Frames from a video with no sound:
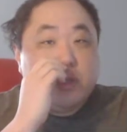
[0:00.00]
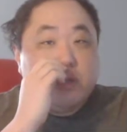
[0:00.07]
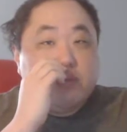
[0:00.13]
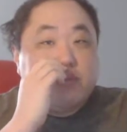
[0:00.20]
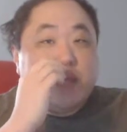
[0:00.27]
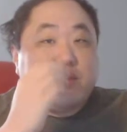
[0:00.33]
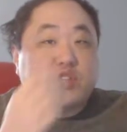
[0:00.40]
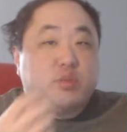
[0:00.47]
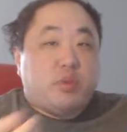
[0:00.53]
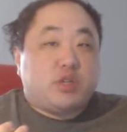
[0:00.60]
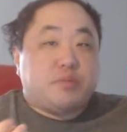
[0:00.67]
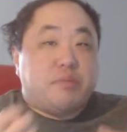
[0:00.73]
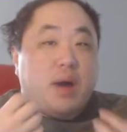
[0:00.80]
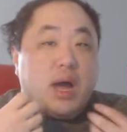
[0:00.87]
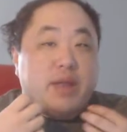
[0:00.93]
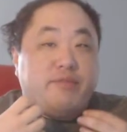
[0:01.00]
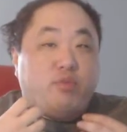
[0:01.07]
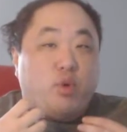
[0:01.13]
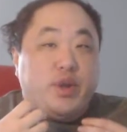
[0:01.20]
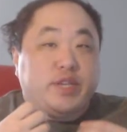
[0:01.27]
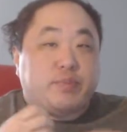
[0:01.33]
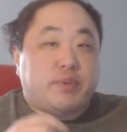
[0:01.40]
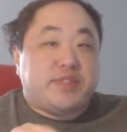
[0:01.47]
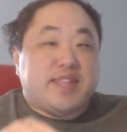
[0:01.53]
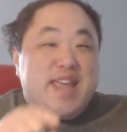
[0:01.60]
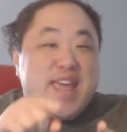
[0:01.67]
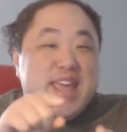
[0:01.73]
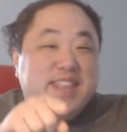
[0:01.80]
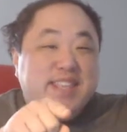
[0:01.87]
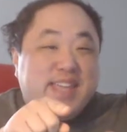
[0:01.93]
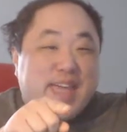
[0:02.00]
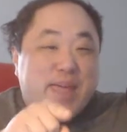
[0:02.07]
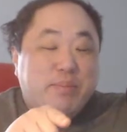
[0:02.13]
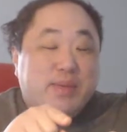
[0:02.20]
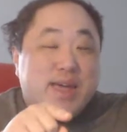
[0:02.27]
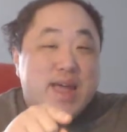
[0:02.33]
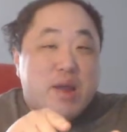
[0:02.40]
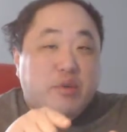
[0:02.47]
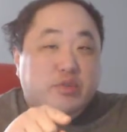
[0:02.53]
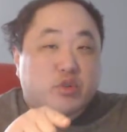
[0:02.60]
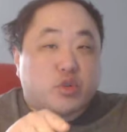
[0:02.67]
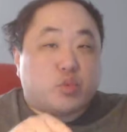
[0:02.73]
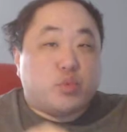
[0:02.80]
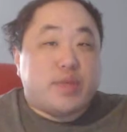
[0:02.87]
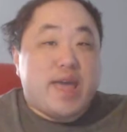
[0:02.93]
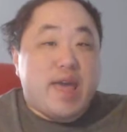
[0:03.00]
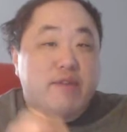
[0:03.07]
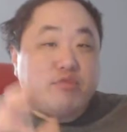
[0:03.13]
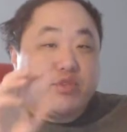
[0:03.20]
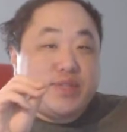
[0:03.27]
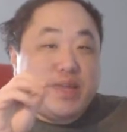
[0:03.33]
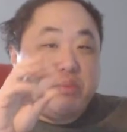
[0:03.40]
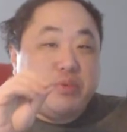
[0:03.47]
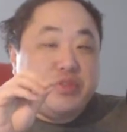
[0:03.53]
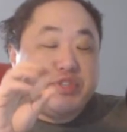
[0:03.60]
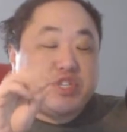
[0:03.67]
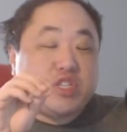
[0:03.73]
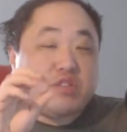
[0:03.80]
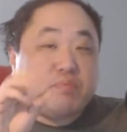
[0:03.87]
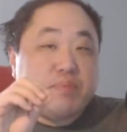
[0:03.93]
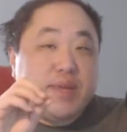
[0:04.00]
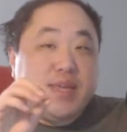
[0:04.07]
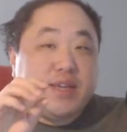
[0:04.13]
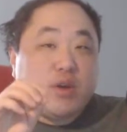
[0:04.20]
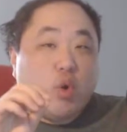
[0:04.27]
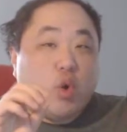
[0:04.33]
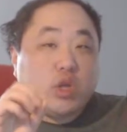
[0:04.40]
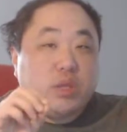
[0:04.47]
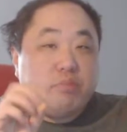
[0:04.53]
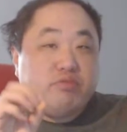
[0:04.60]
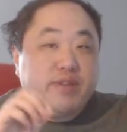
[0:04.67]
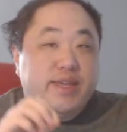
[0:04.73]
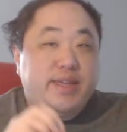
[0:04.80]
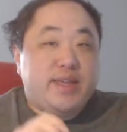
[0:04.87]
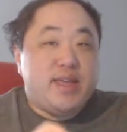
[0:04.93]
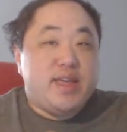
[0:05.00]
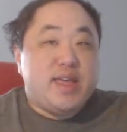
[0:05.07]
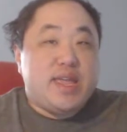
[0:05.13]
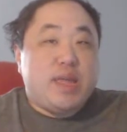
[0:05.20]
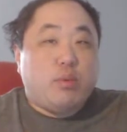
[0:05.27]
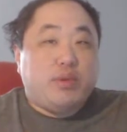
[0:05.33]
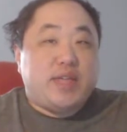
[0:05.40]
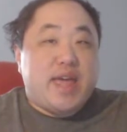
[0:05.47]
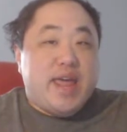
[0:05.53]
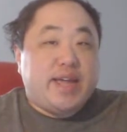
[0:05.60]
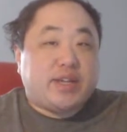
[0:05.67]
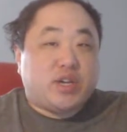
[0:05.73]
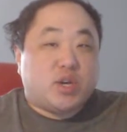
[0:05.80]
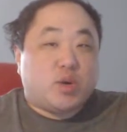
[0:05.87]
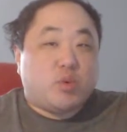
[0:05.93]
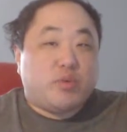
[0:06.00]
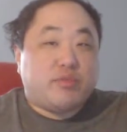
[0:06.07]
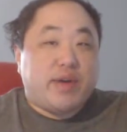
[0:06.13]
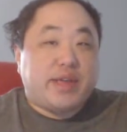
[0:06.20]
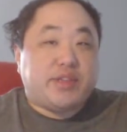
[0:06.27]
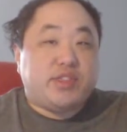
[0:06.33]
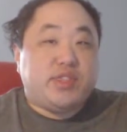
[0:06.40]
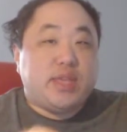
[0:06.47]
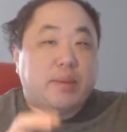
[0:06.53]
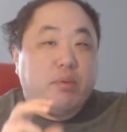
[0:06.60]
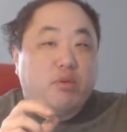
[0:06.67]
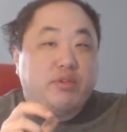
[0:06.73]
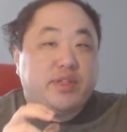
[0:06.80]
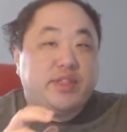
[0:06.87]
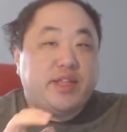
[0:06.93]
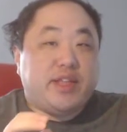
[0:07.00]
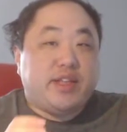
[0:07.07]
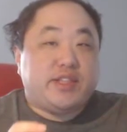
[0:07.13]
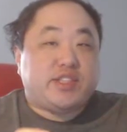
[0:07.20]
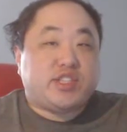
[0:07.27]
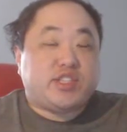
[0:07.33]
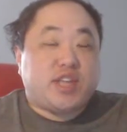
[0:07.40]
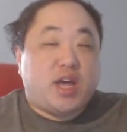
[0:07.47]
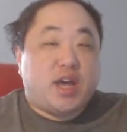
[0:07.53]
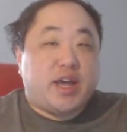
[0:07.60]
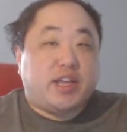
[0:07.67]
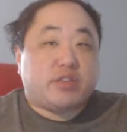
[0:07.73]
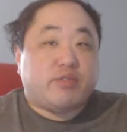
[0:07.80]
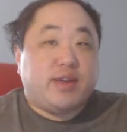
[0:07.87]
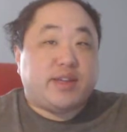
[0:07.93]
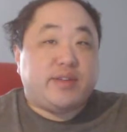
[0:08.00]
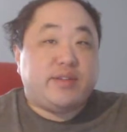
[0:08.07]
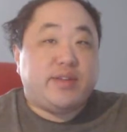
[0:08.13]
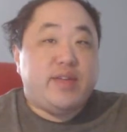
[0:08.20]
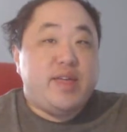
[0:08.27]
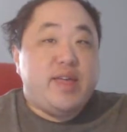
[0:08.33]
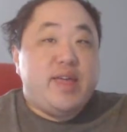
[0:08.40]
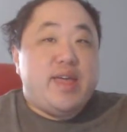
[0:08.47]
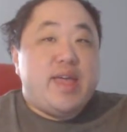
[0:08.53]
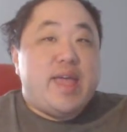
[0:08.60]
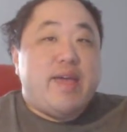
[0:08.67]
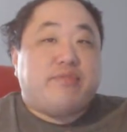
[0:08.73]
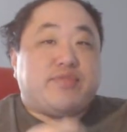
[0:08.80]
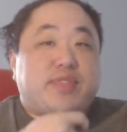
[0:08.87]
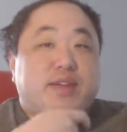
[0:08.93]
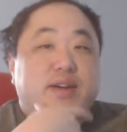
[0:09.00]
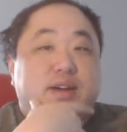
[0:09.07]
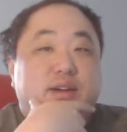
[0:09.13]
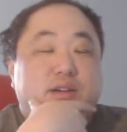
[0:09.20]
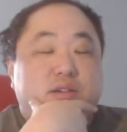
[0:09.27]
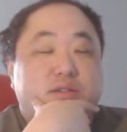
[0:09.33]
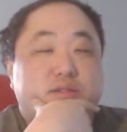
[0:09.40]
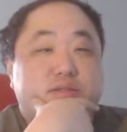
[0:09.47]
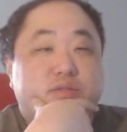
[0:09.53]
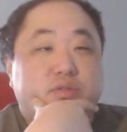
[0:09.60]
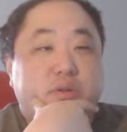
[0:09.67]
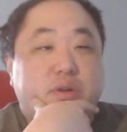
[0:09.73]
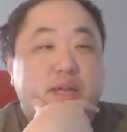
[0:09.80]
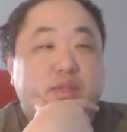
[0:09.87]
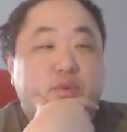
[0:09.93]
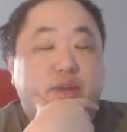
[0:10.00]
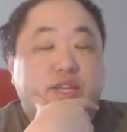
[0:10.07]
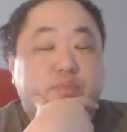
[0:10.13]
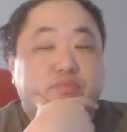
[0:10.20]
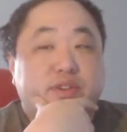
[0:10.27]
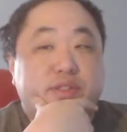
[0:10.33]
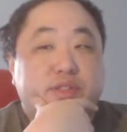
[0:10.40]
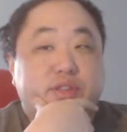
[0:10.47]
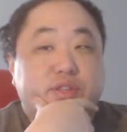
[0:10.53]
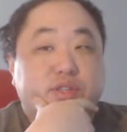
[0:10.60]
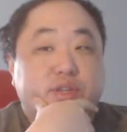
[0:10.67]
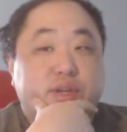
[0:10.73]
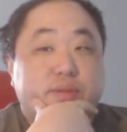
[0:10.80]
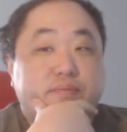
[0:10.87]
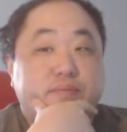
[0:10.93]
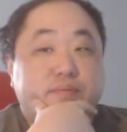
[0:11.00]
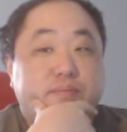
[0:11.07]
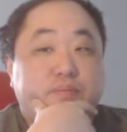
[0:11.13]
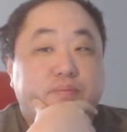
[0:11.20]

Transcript: not so much my voice, but the in game characters, whenever they would speak audibly, it would echo, like double its size. Like, if the. How do I explain this? Um.